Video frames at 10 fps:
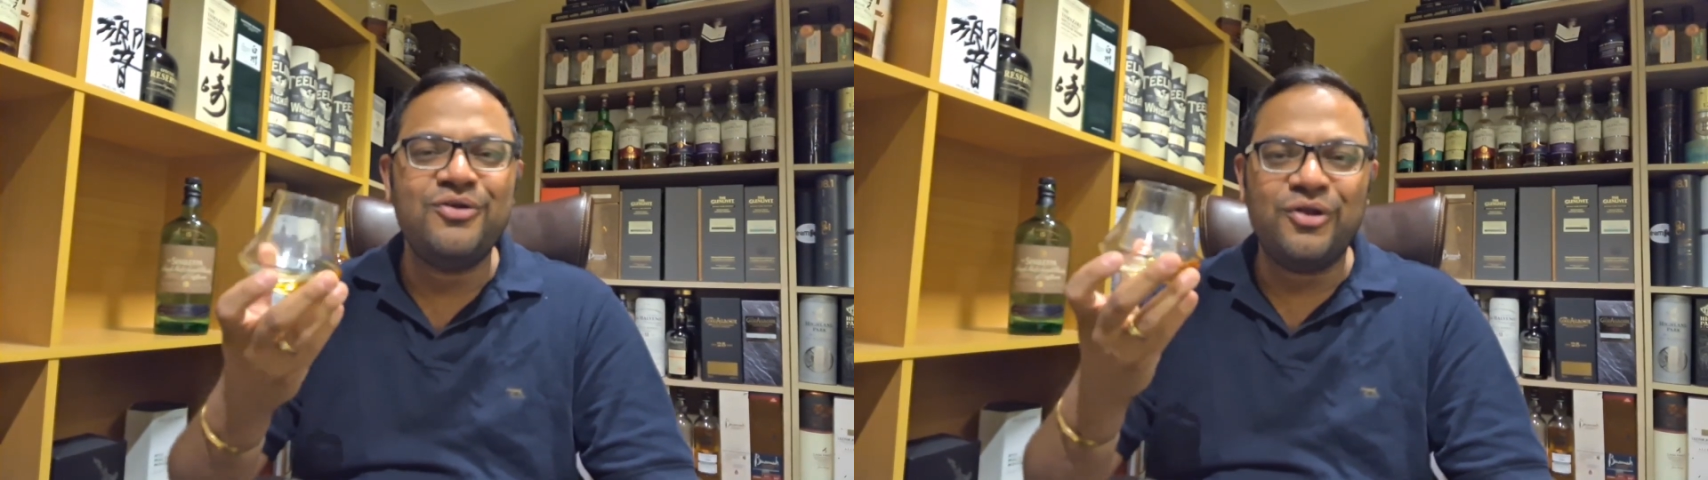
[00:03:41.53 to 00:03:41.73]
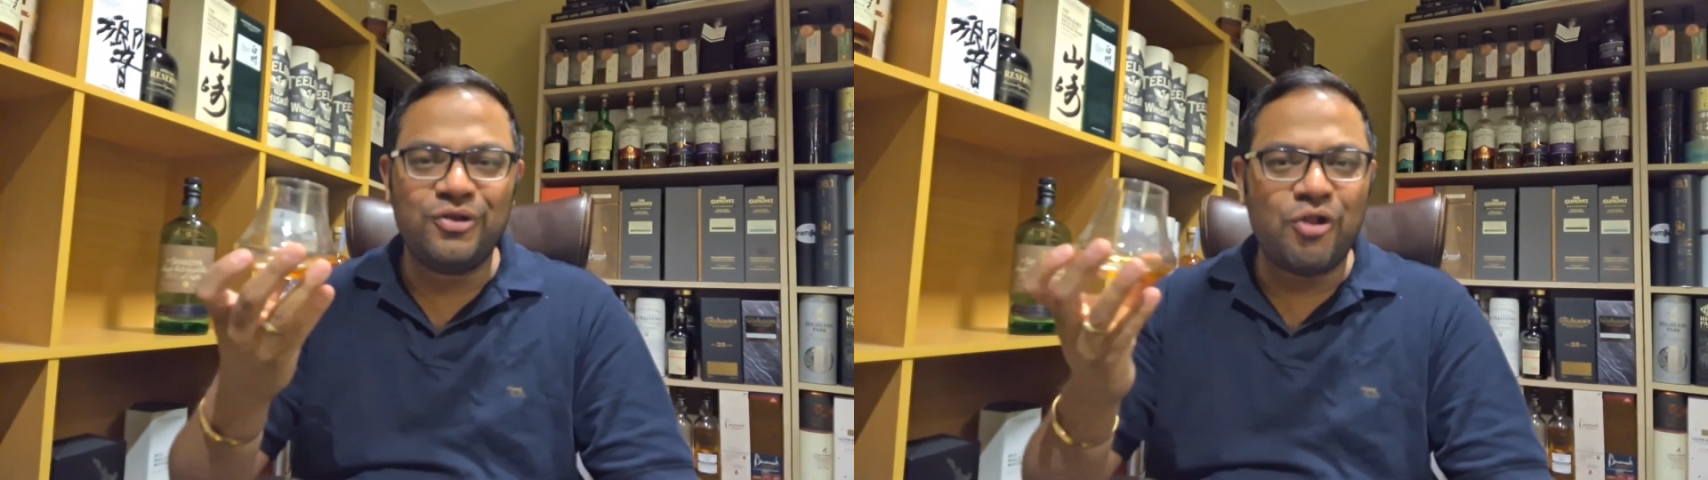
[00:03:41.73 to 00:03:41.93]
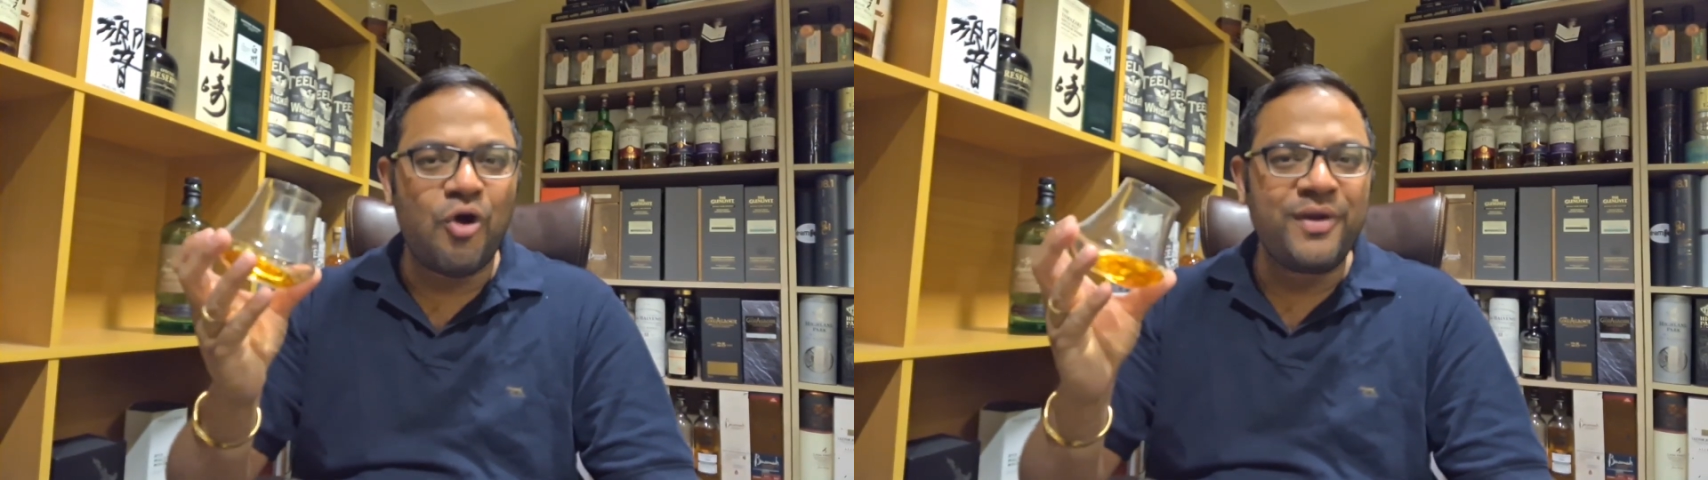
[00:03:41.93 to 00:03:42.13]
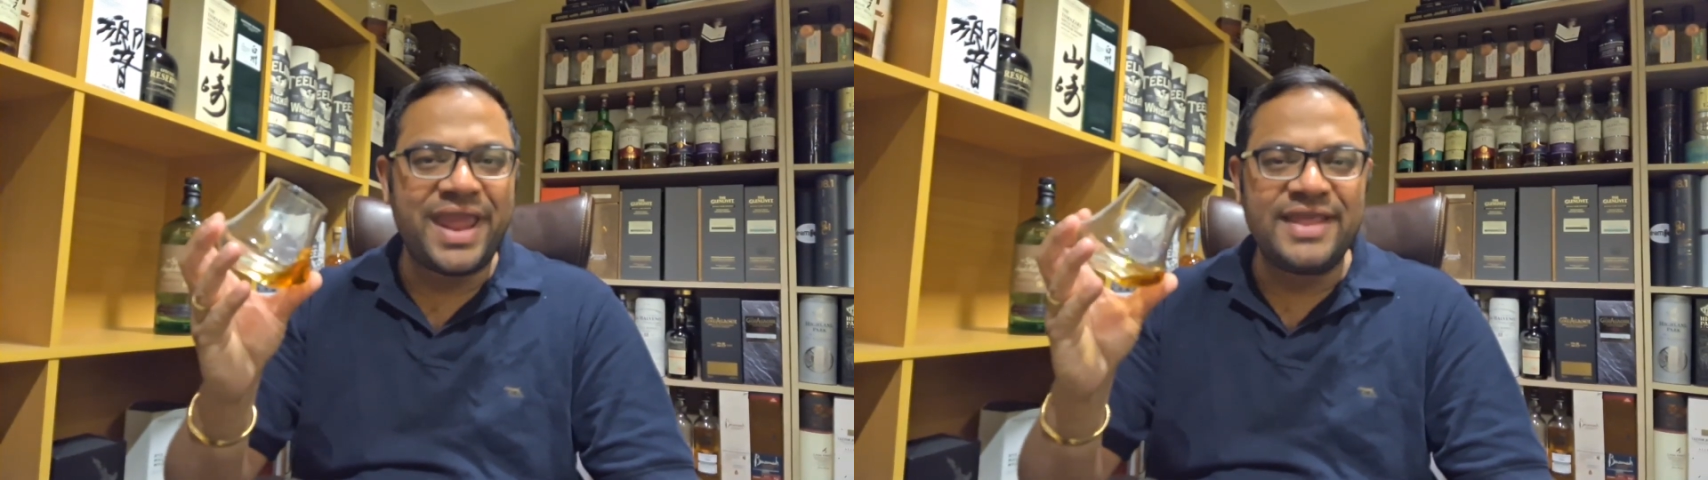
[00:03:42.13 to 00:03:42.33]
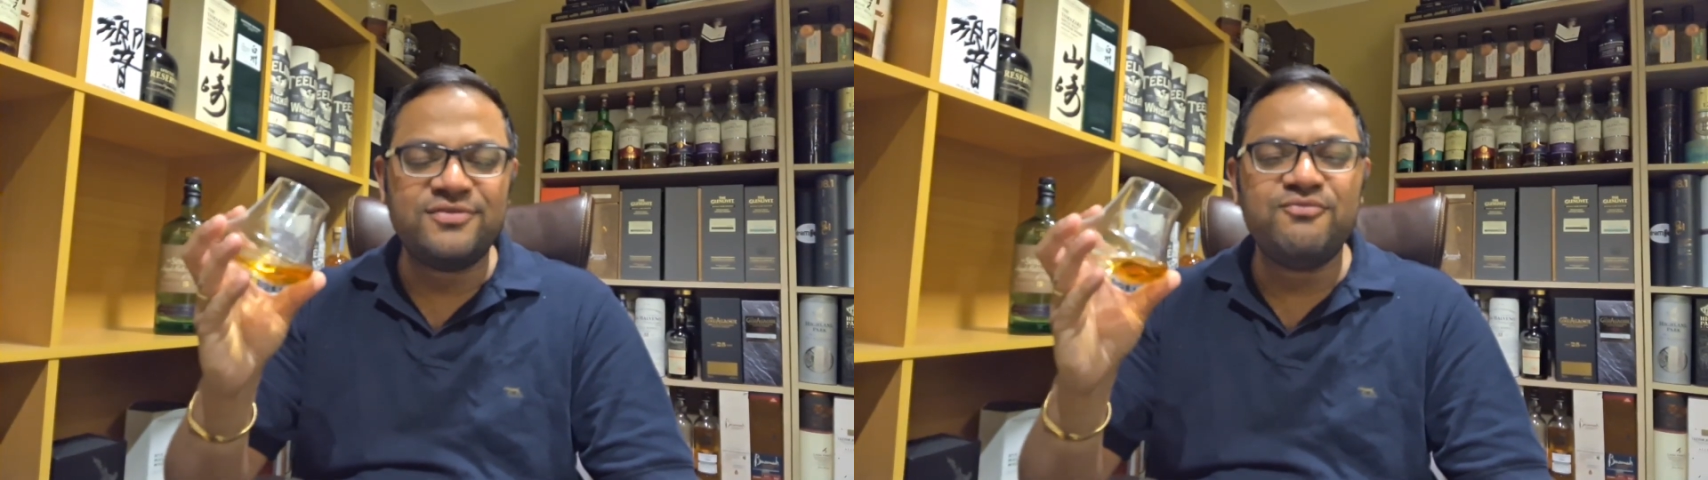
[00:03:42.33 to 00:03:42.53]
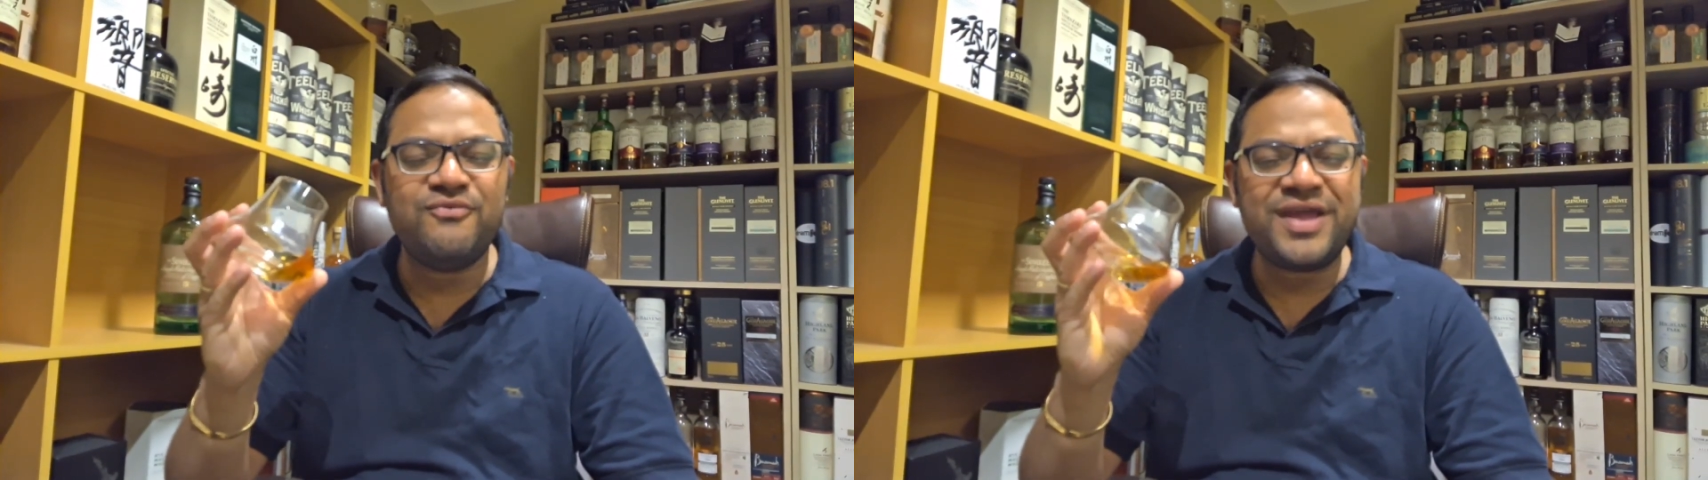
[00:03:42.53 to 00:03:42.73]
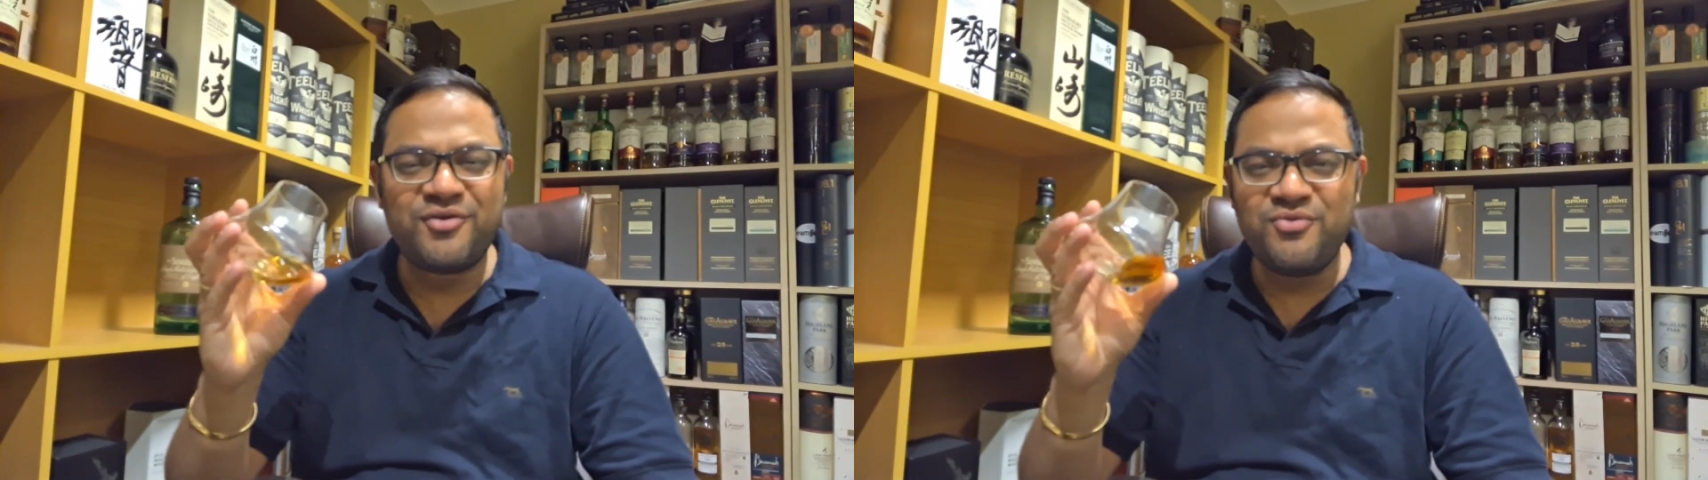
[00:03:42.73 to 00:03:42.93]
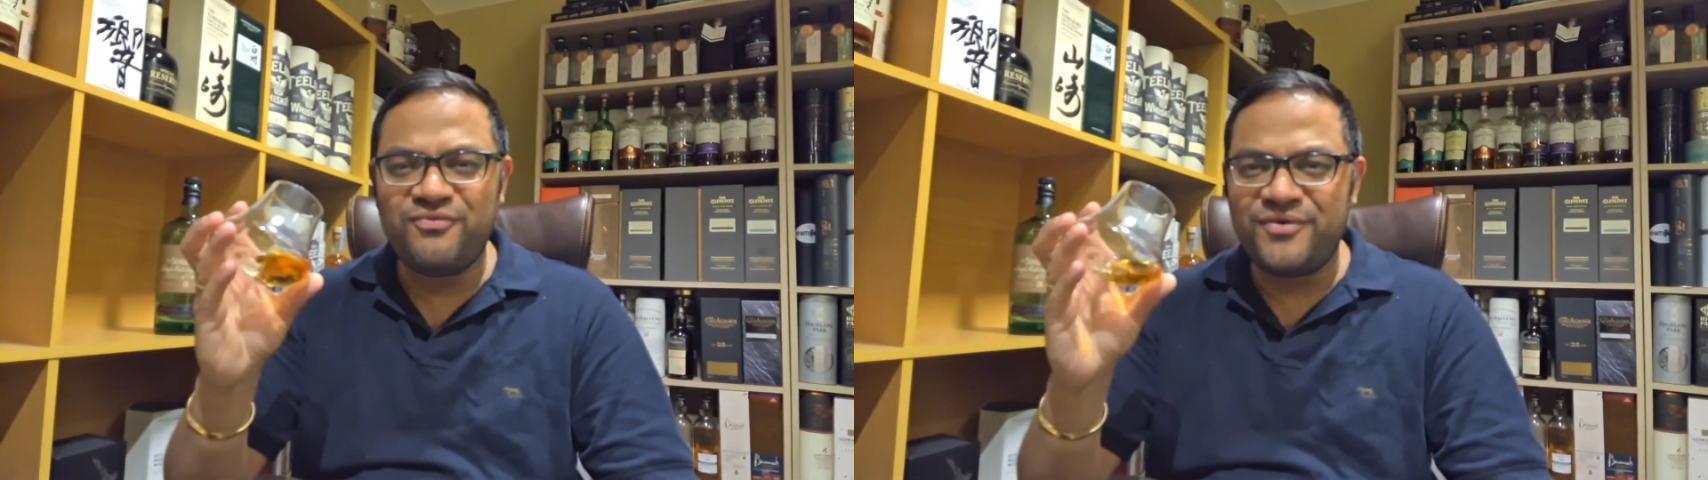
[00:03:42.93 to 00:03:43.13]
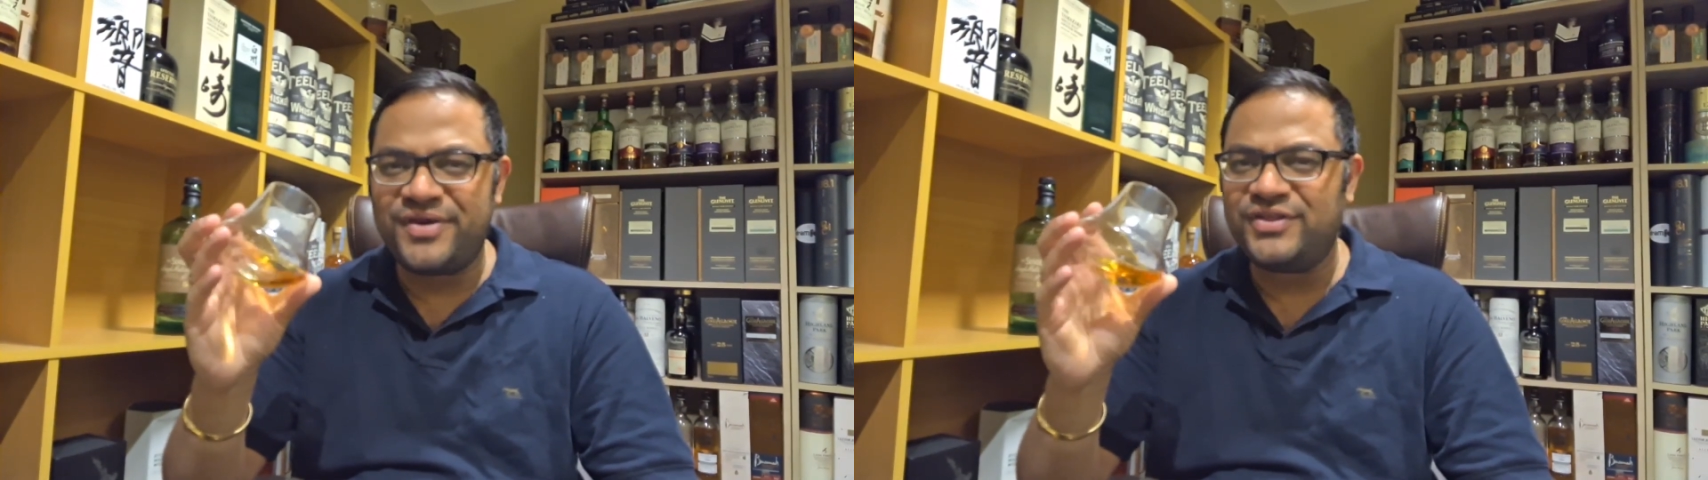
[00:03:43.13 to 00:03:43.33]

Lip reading: long age, very